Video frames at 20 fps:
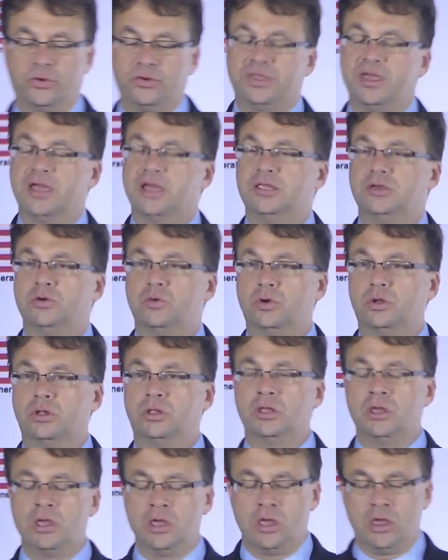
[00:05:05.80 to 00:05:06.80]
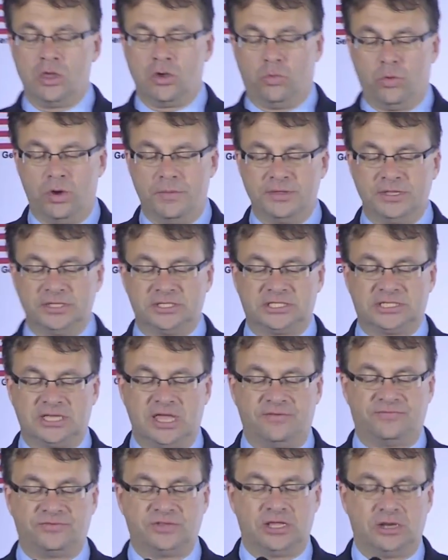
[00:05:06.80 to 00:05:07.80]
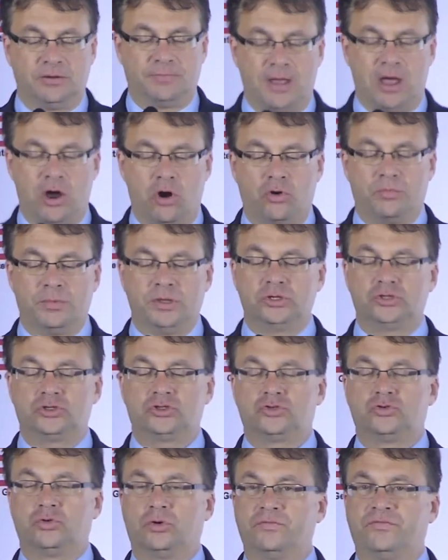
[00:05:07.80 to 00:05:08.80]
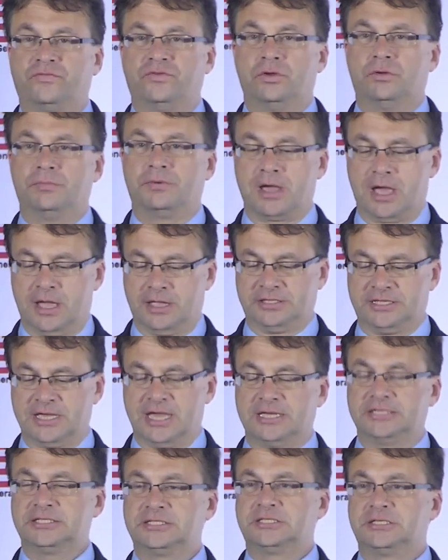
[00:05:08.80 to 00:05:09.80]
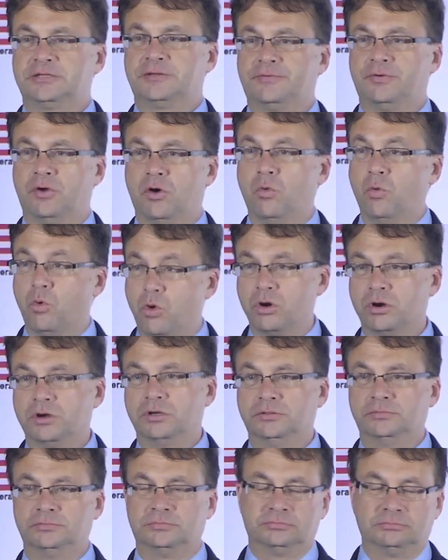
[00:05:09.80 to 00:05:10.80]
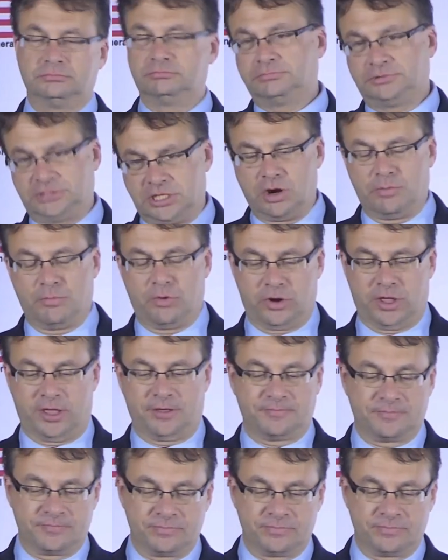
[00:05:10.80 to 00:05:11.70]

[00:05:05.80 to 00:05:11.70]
4th Annual Women's Safety and Empowerment Short Film Contest Award Ceremony.